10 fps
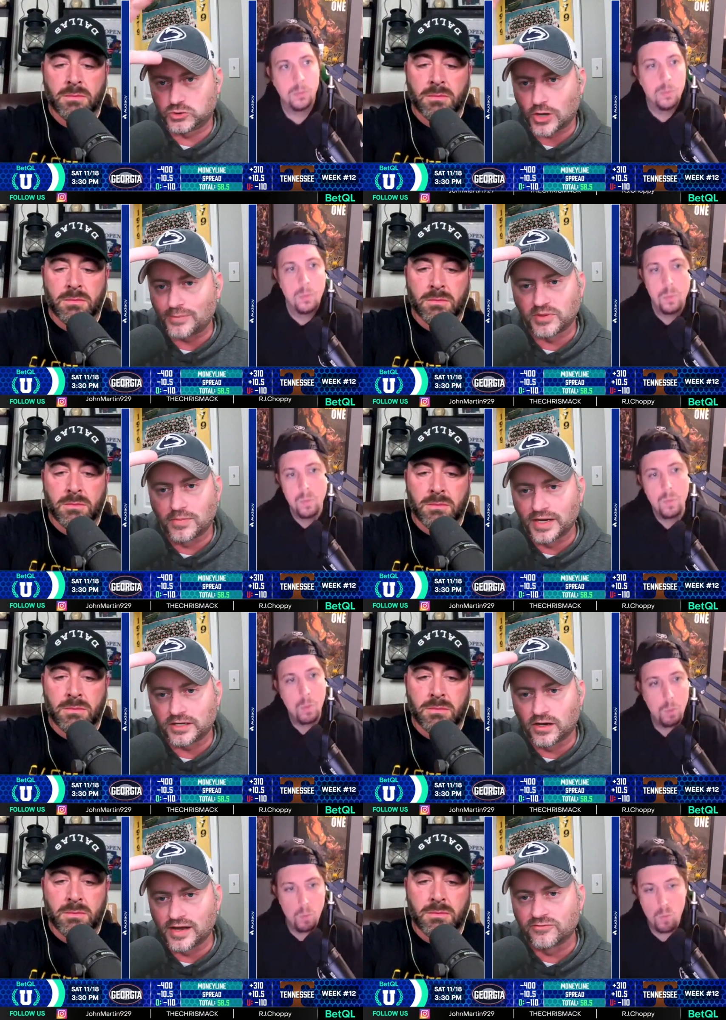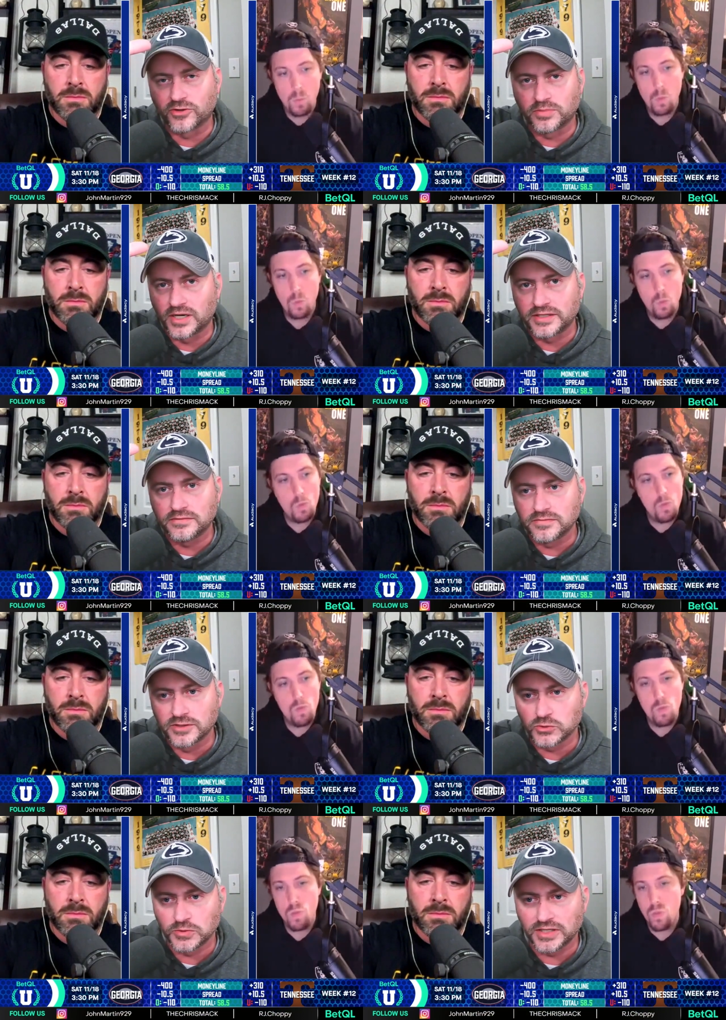Speaker 1: drop the mic on everybody
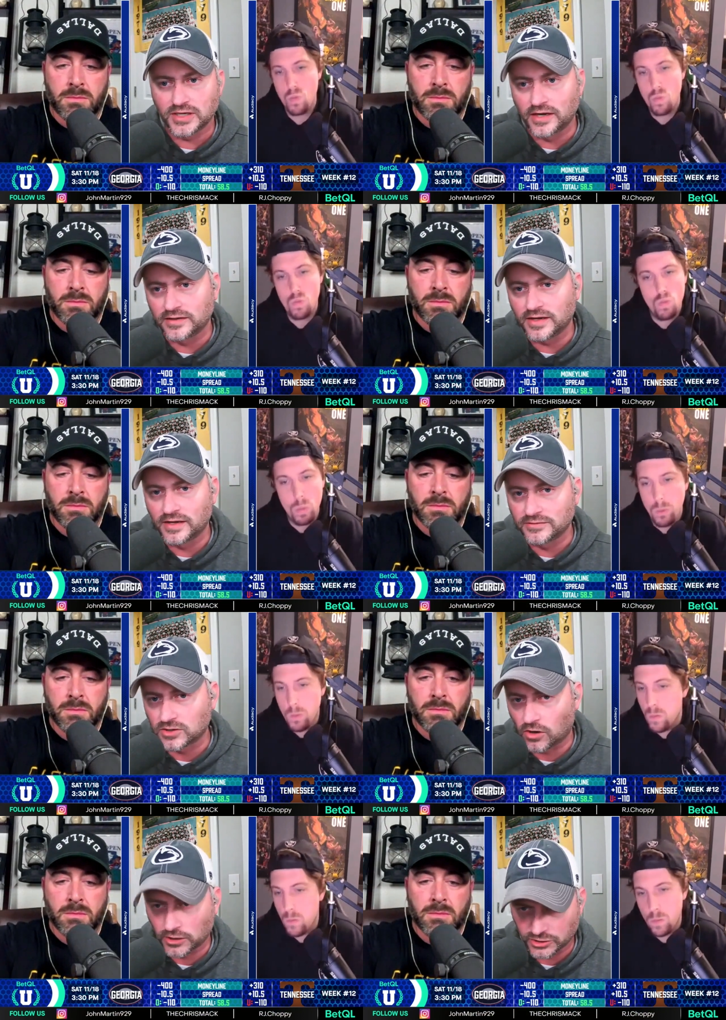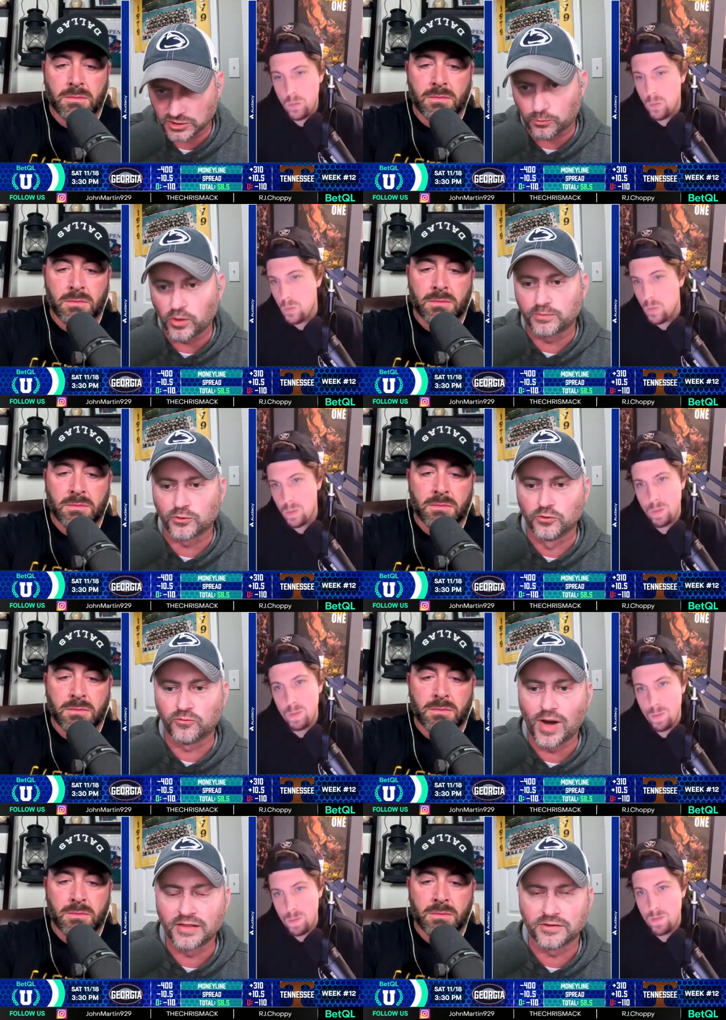this weekend, and to RJ's point, prove
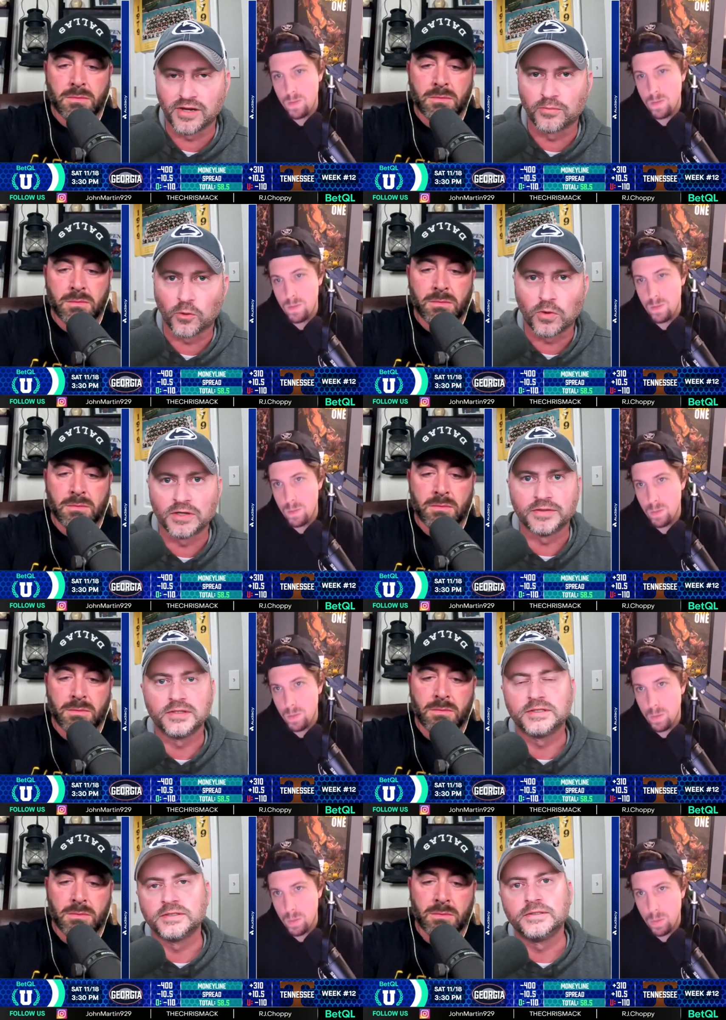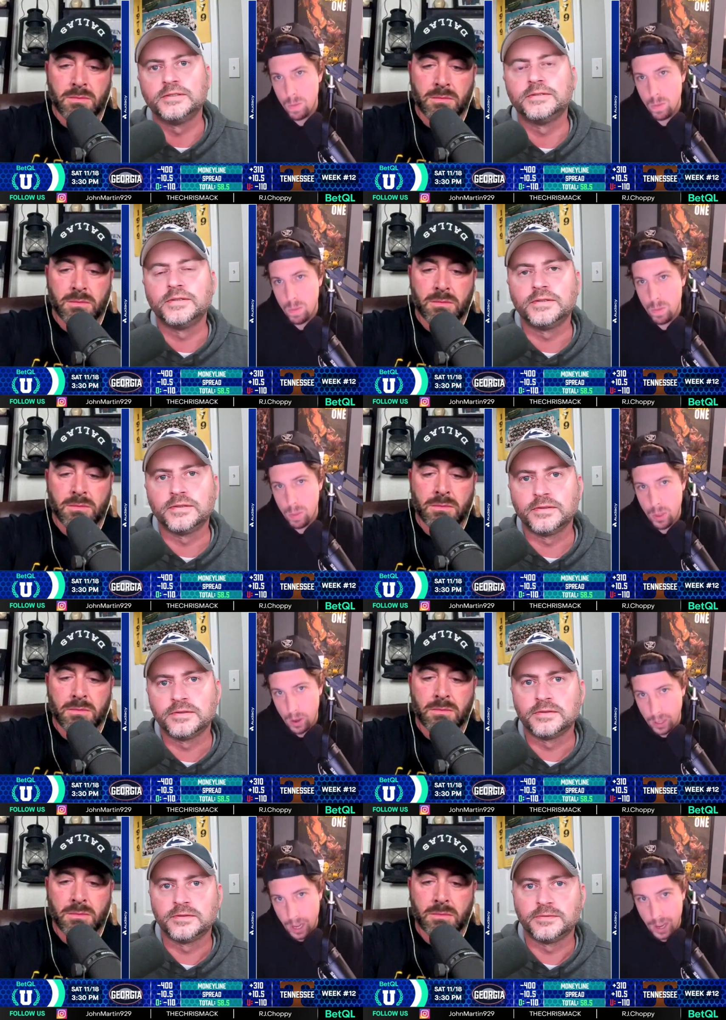why they're number one.
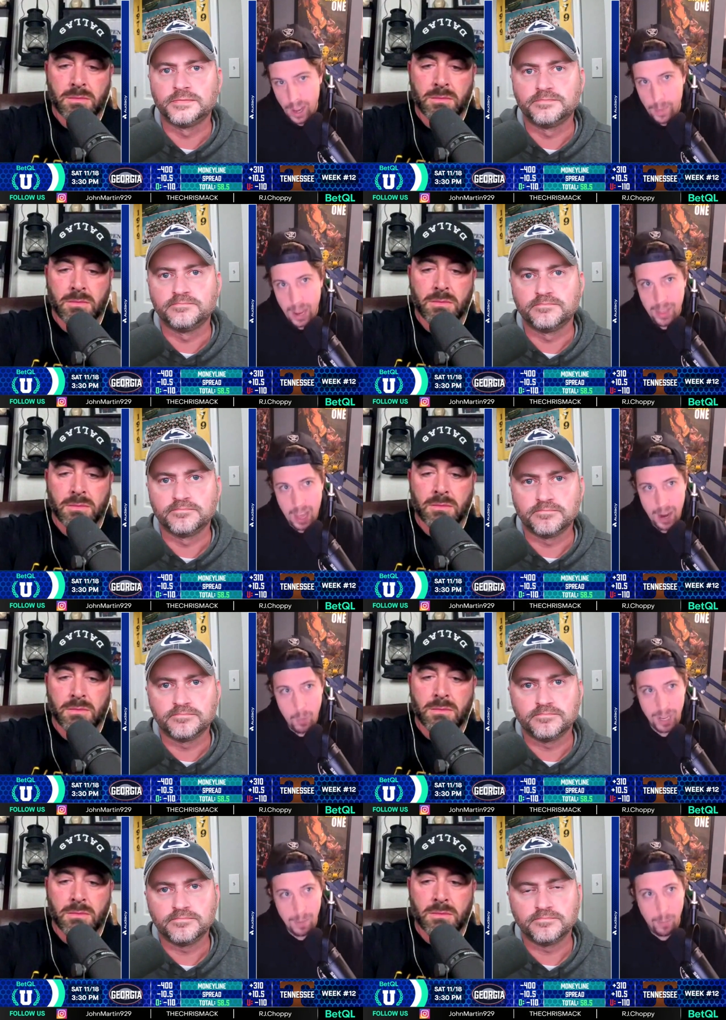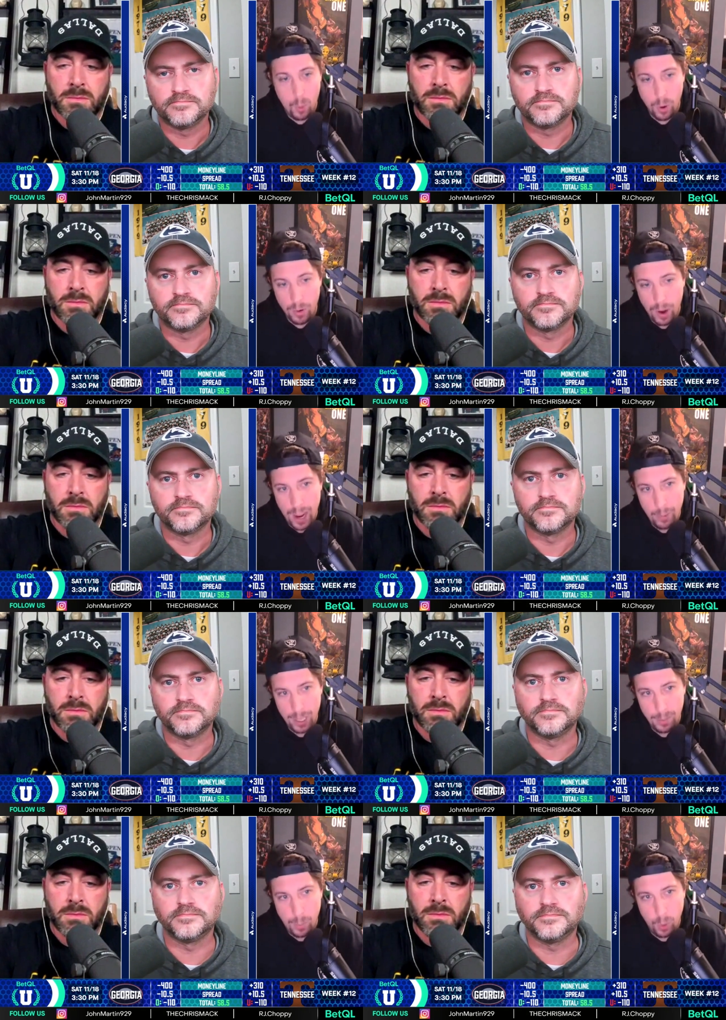
Speaker 2: Yeah, I mean, I think I know we get bored, right?
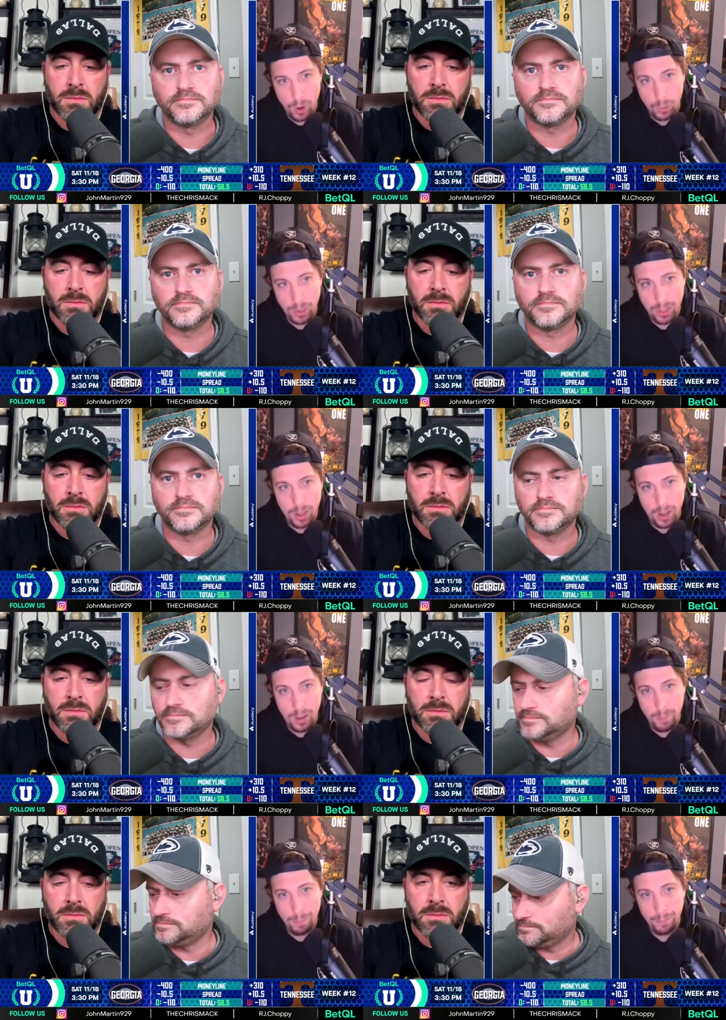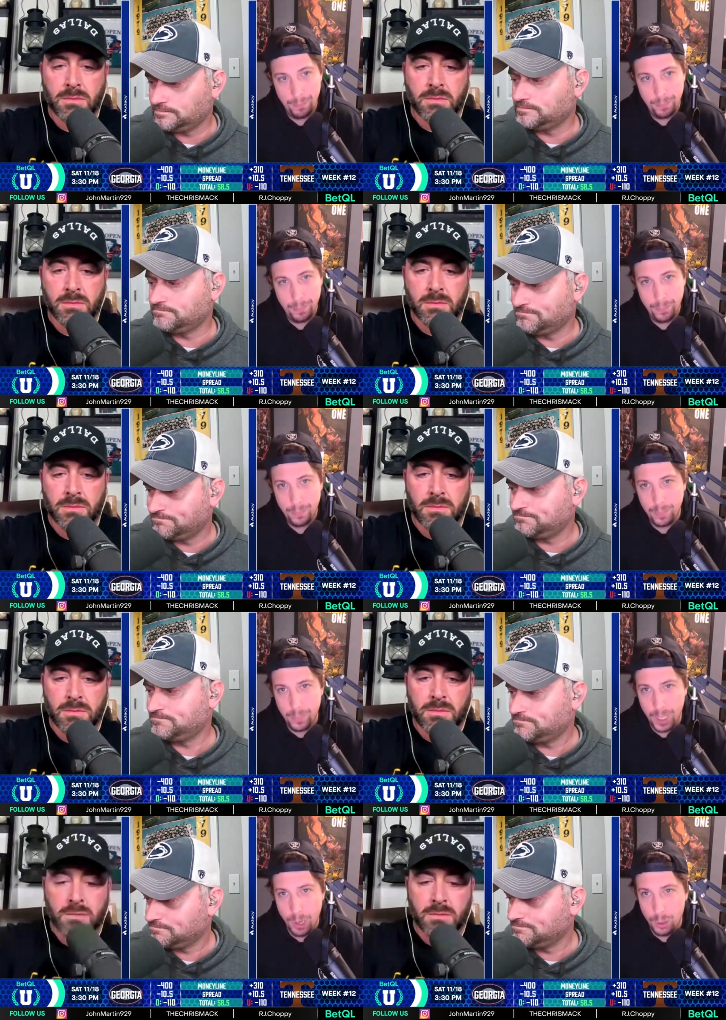We get bored with, um,
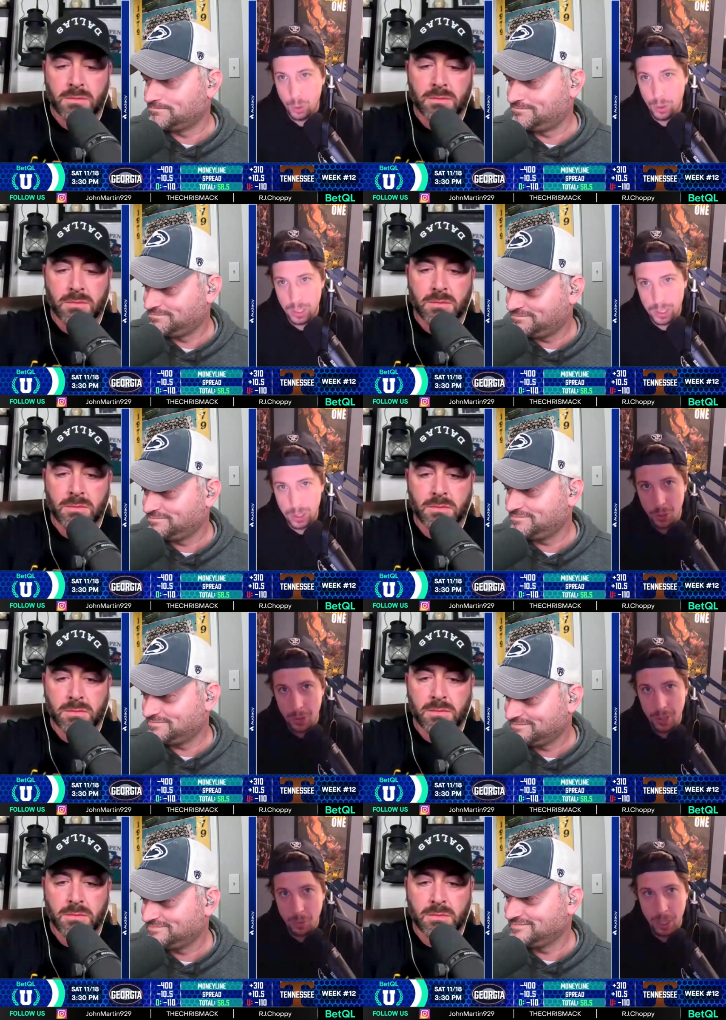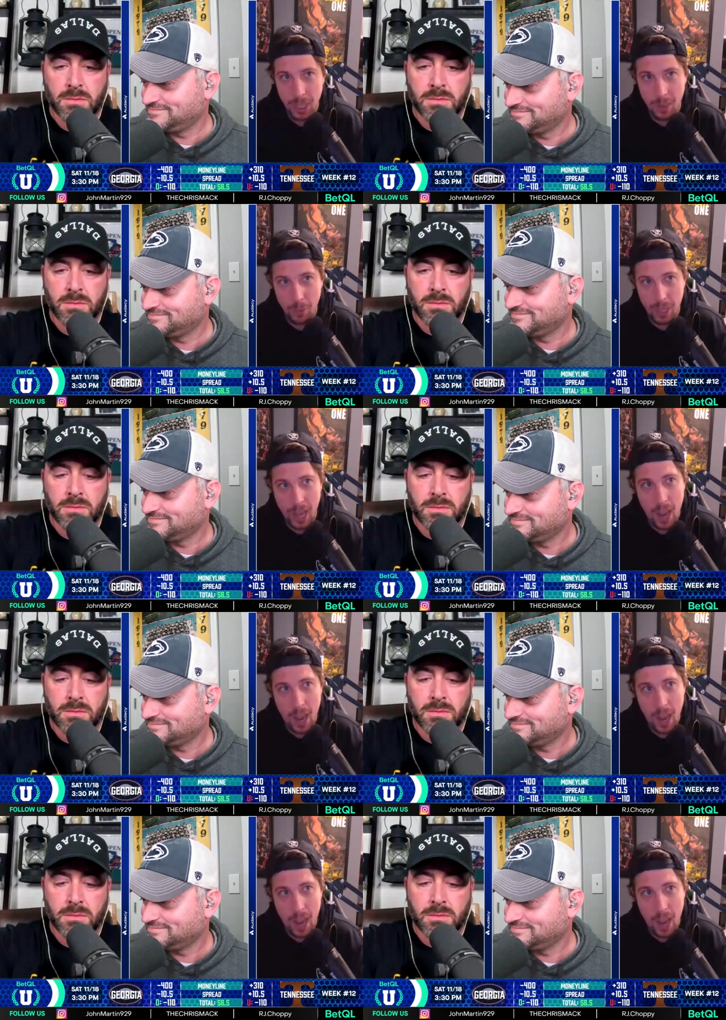you know, Georgia's doing this week in and week